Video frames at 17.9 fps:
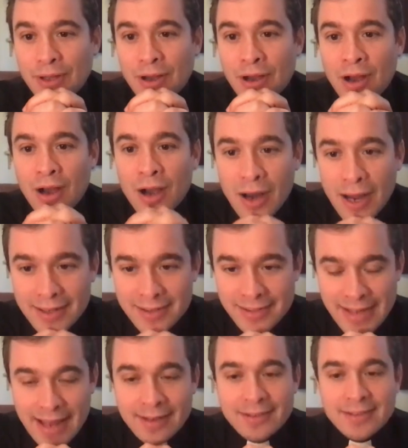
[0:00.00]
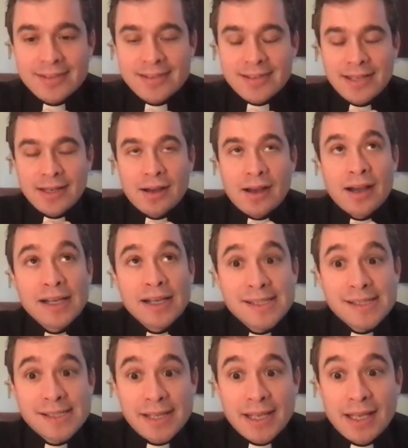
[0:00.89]
our identity, I
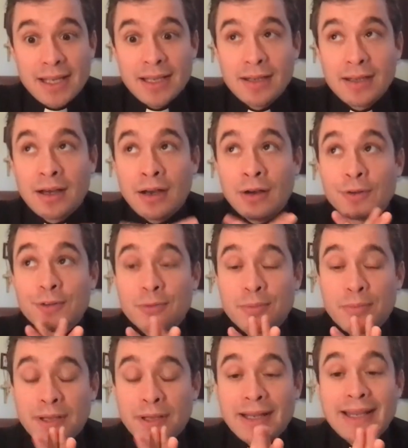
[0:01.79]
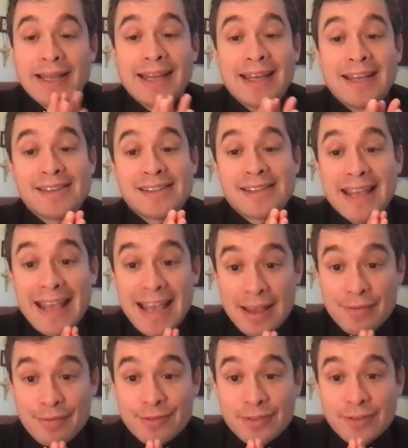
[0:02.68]
see, ultimately is a
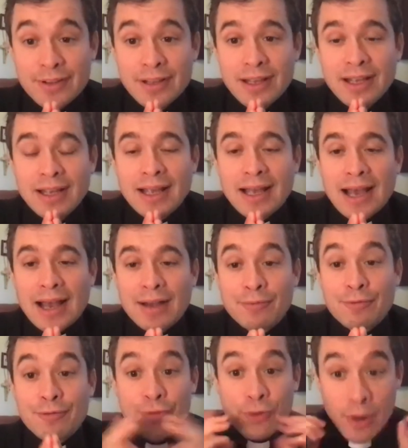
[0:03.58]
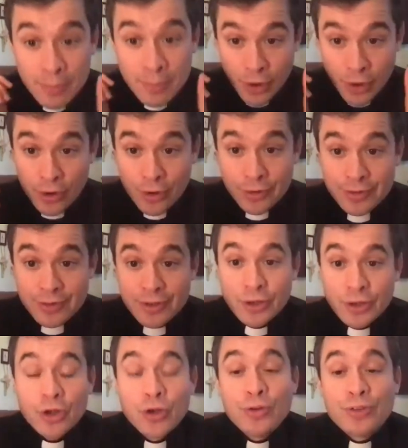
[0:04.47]
gift from God
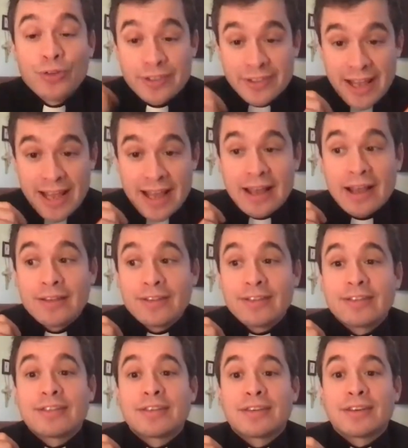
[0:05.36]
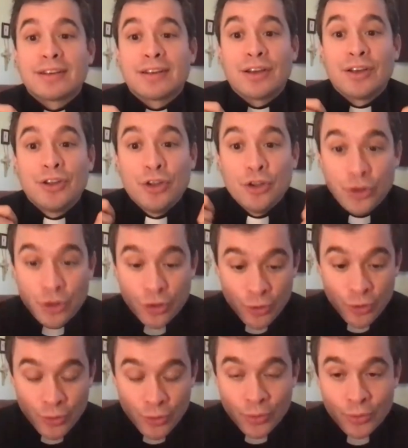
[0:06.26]
who says
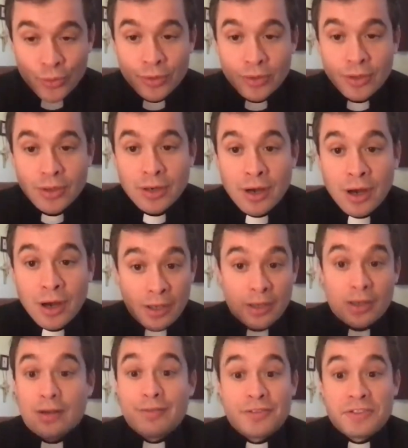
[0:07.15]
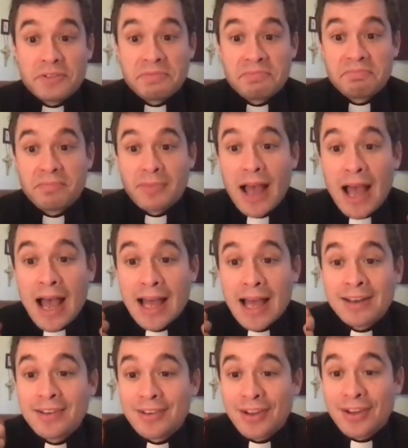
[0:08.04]
you are loved.
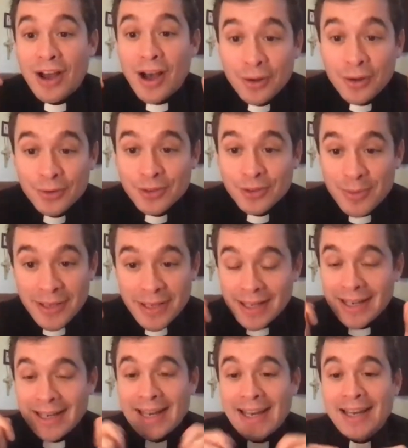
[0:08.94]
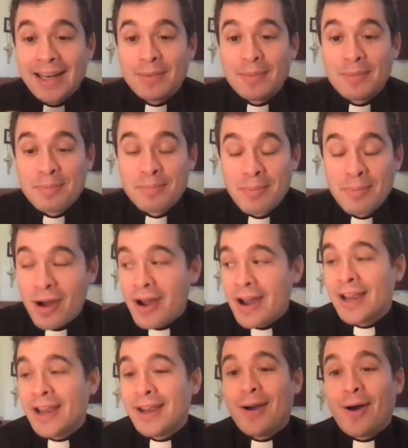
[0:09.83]
And ultimately,
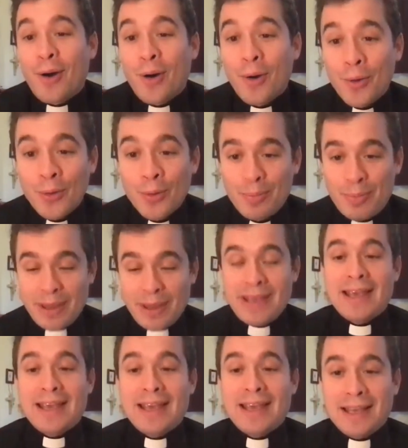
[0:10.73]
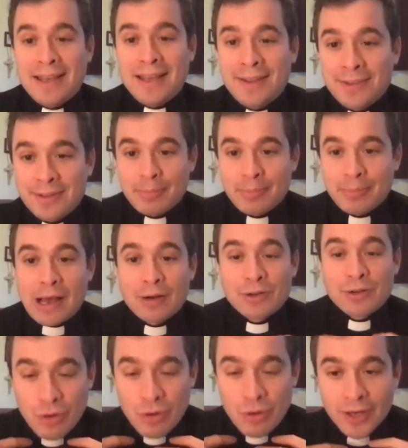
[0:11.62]
my whole being is
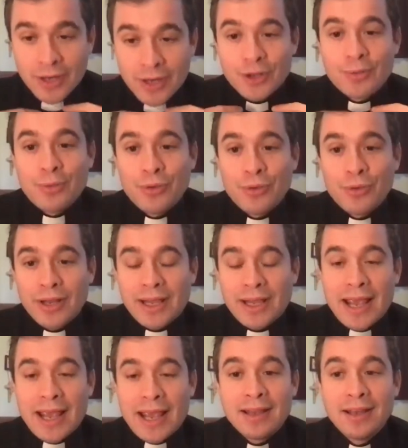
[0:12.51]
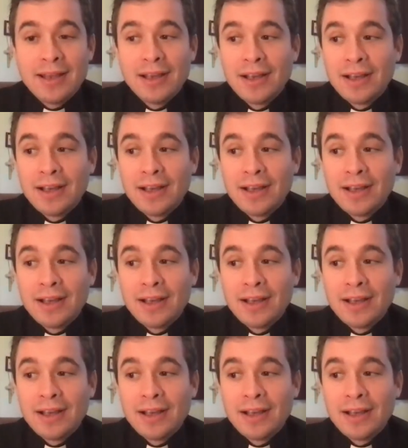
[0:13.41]
about trying to communicate